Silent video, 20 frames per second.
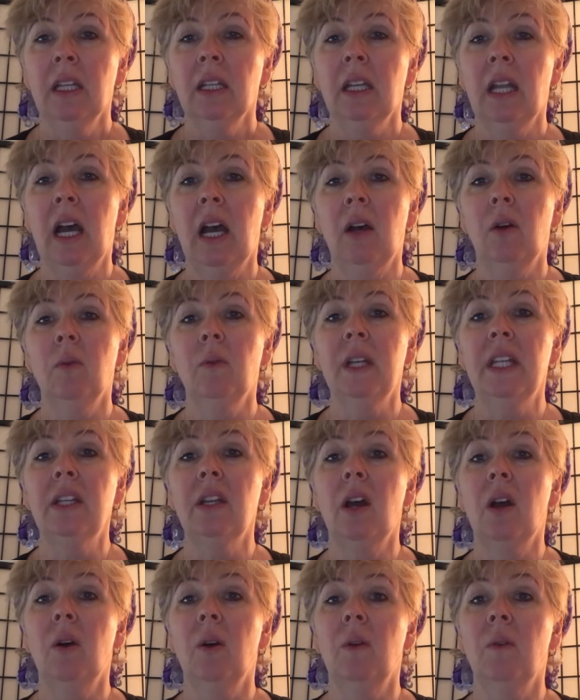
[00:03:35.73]
Now, we
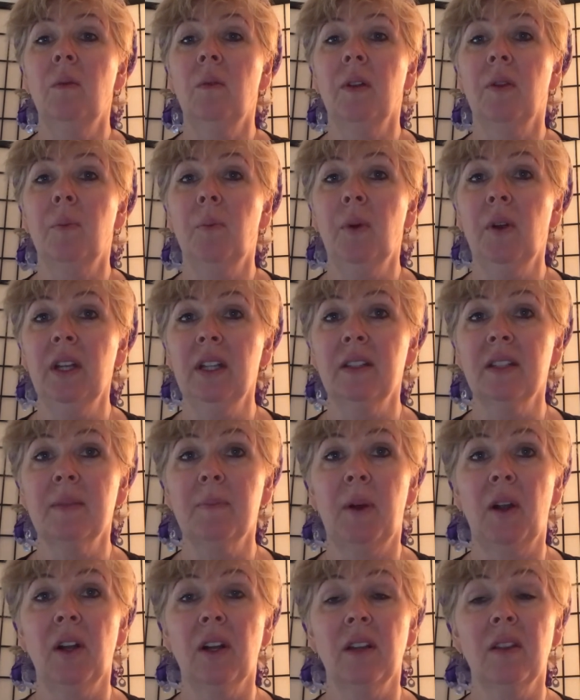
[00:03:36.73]
know with Prince,
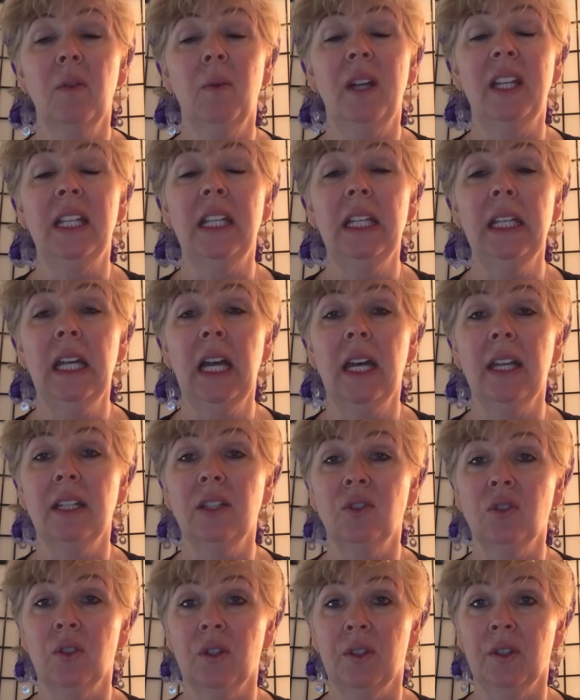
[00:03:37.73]
part of the way he got
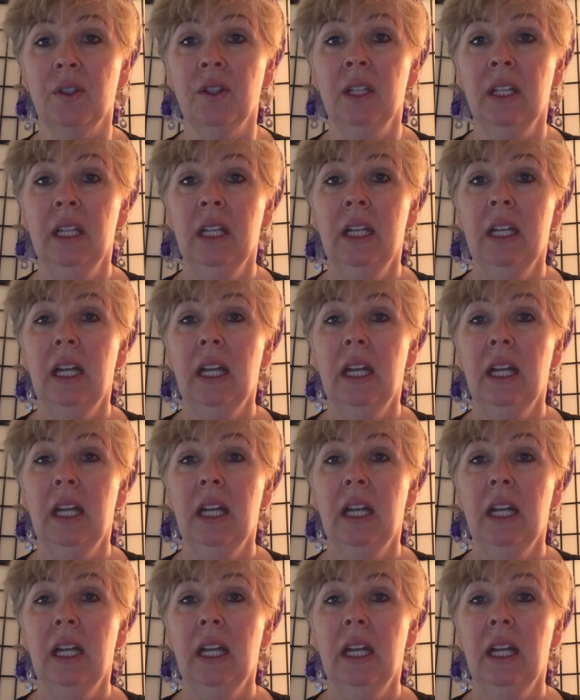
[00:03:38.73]
injured